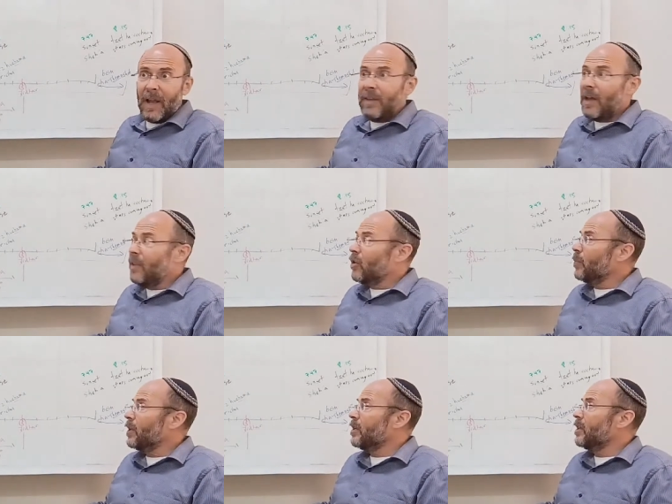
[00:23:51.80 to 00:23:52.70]
The other
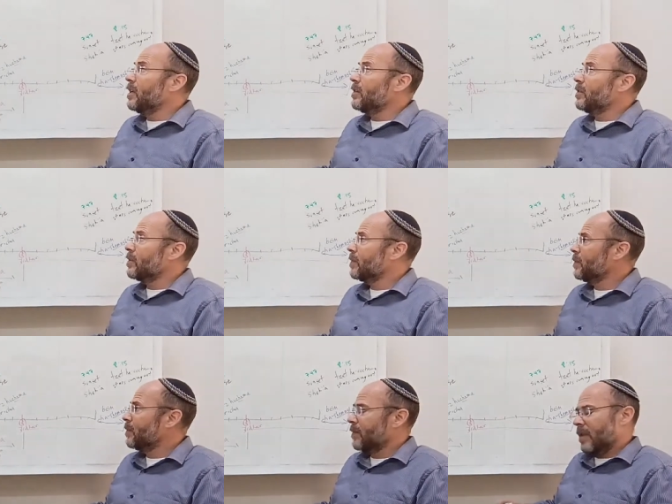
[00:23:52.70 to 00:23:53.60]
opinion is,
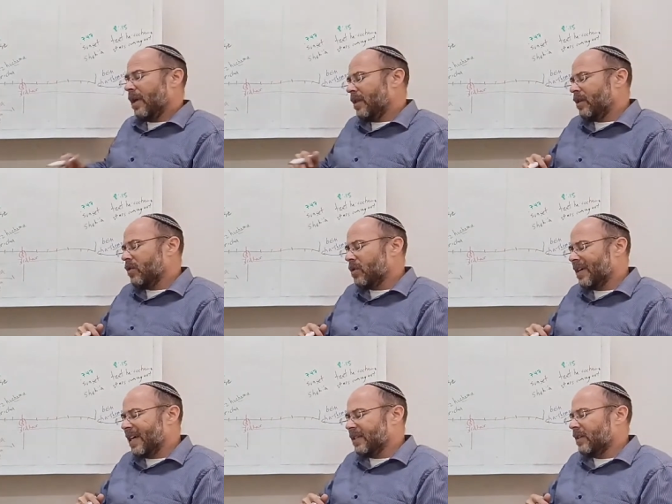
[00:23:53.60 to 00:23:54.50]
I think you can
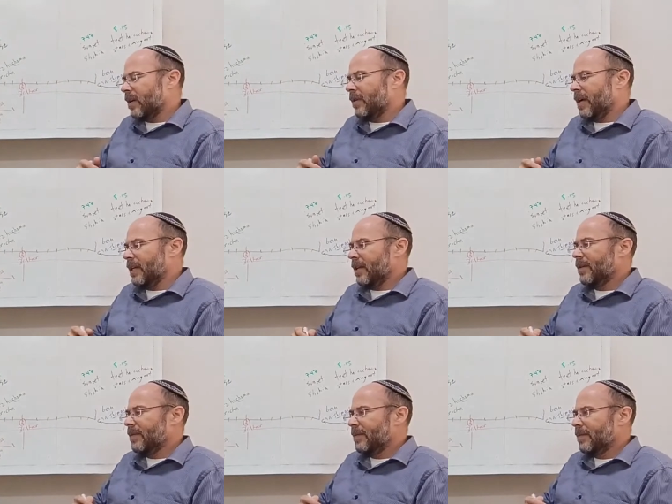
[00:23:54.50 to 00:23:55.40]
guess it already, I'm
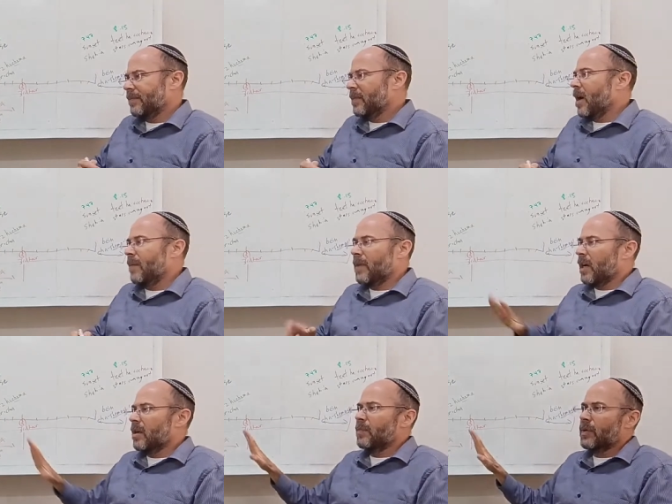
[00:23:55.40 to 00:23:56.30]
not
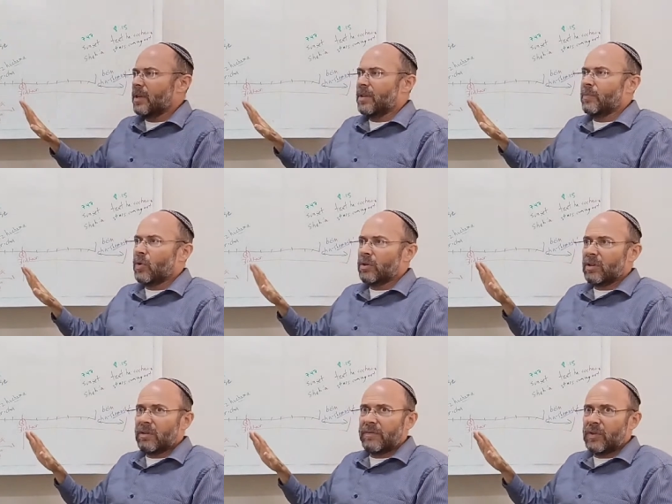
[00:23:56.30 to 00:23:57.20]
going to put it on the board to
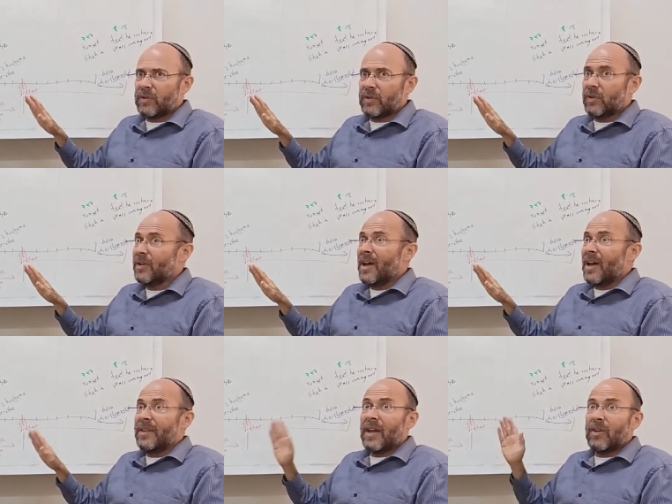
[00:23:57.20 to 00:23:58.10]
confuse you.
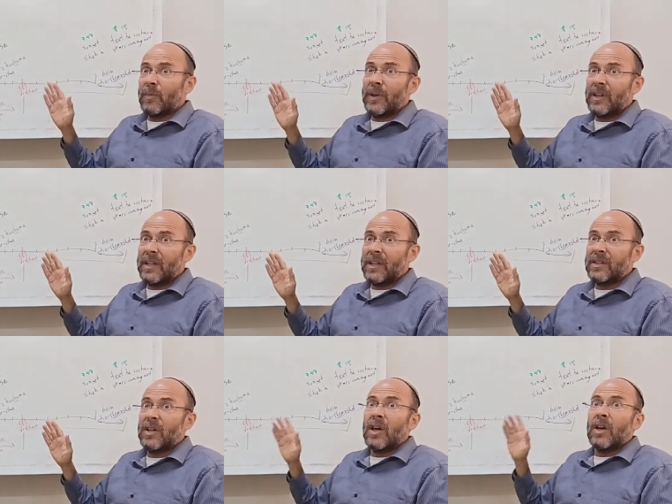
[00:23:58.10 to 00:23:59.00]
The other opinion
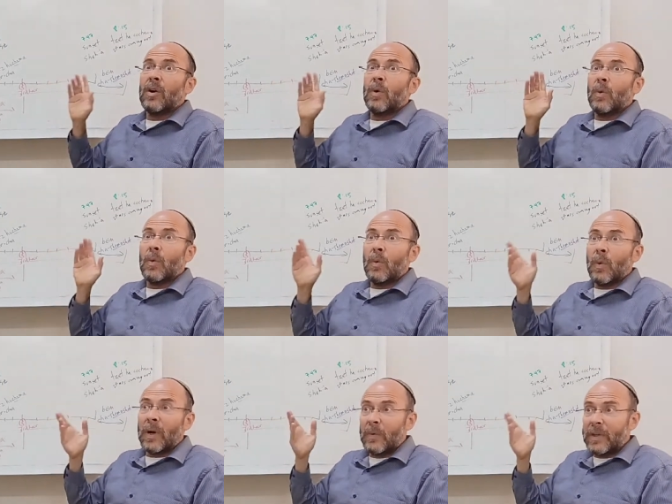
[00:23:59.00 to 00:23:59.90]
is,
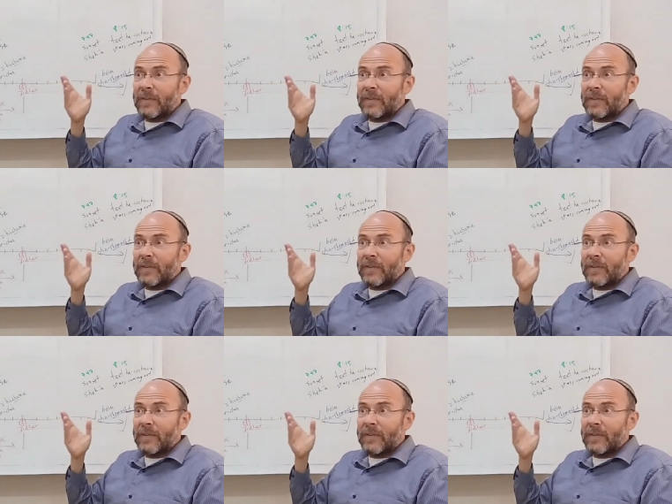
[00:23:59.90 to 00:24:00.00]
what do we